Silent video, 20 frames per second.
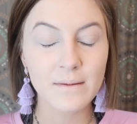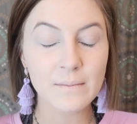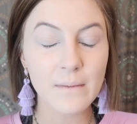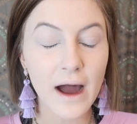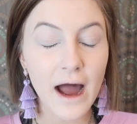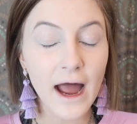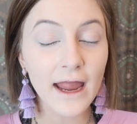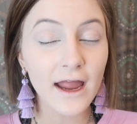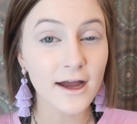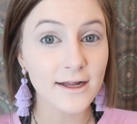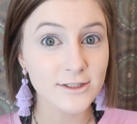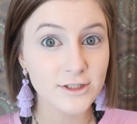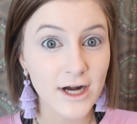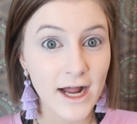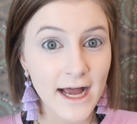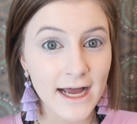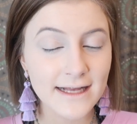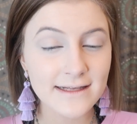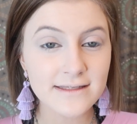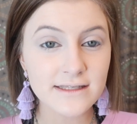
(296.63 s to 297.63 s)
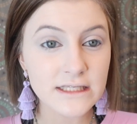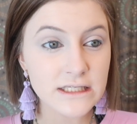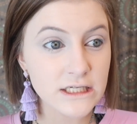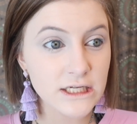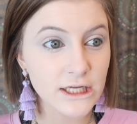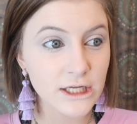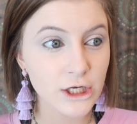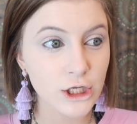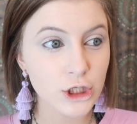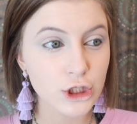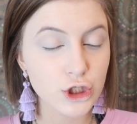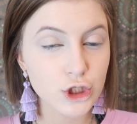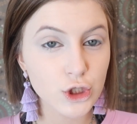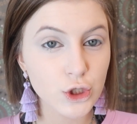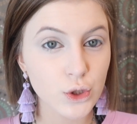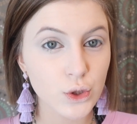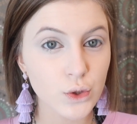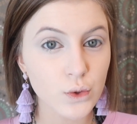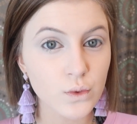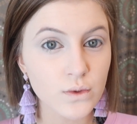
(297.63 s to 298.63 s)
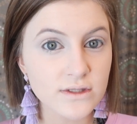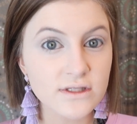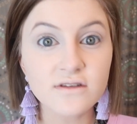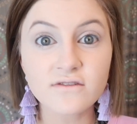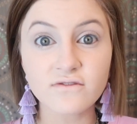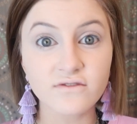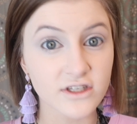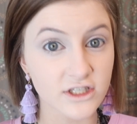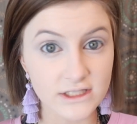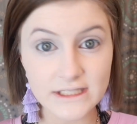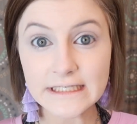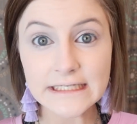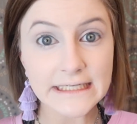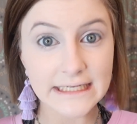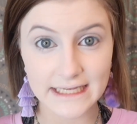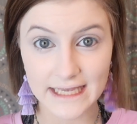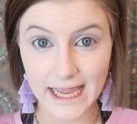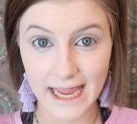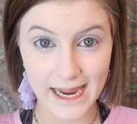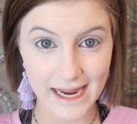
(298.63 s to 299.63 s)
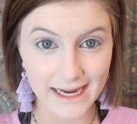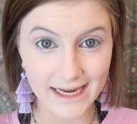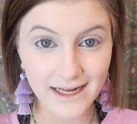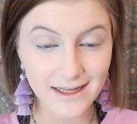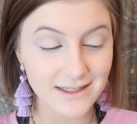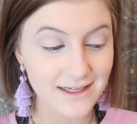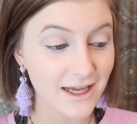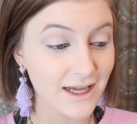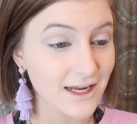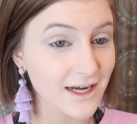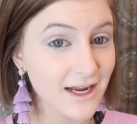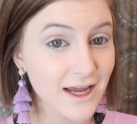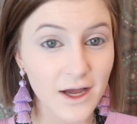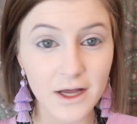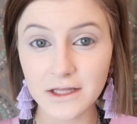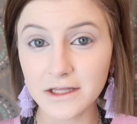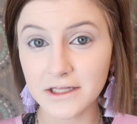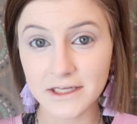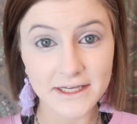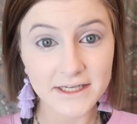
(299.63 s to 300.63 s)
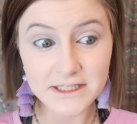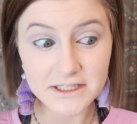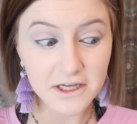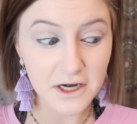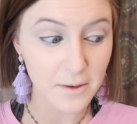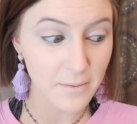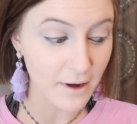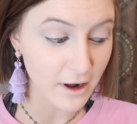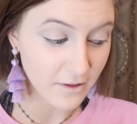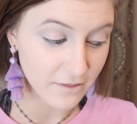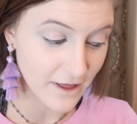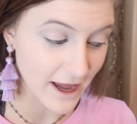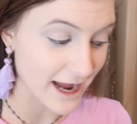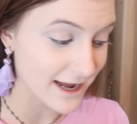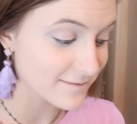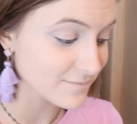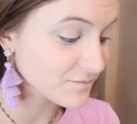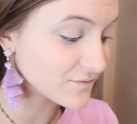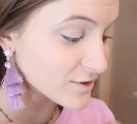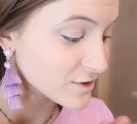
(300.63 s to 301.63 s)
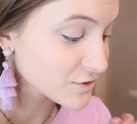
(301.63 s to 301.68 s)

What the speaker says: my under eyes tend to severely get caked, and Leah's not about that.